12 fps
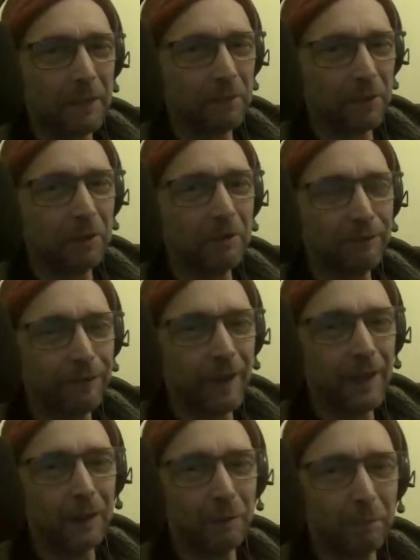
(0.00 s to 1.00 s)
An absolute
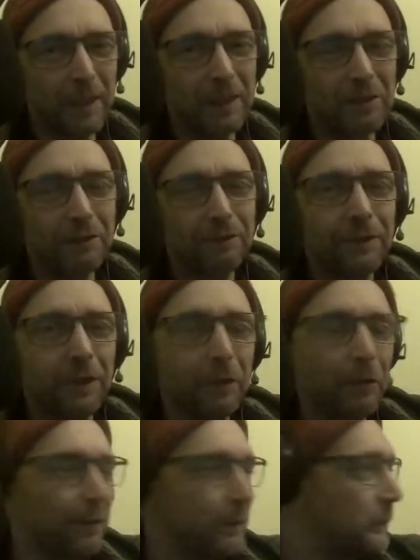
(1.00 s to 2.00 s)
vile piece of
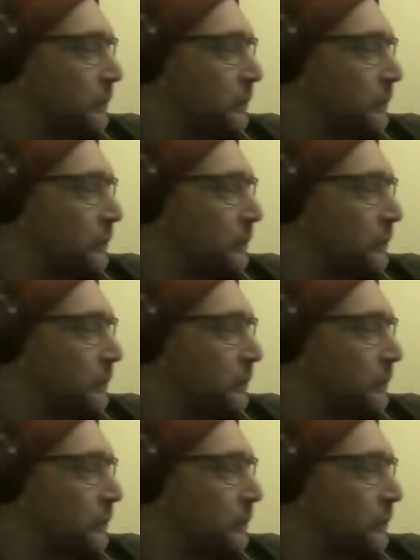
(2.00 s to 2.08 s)
filth.